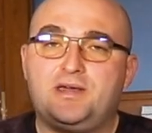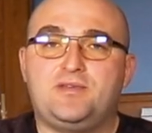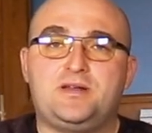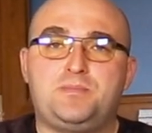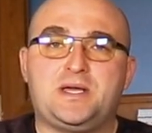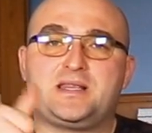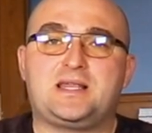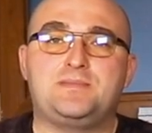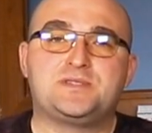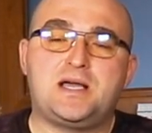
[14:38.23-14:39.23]
give it a
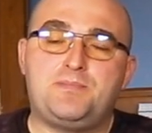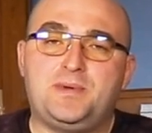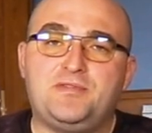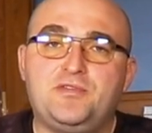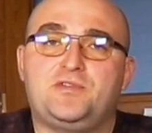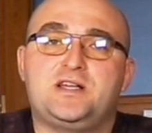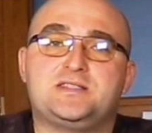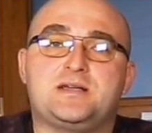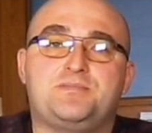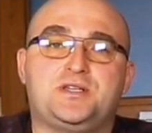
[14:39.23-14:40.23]
big thumbs up. If you've
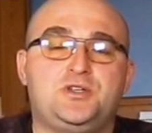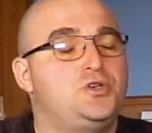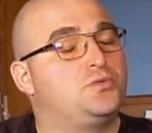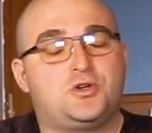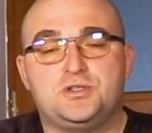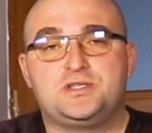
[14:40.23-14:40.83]
learned something new,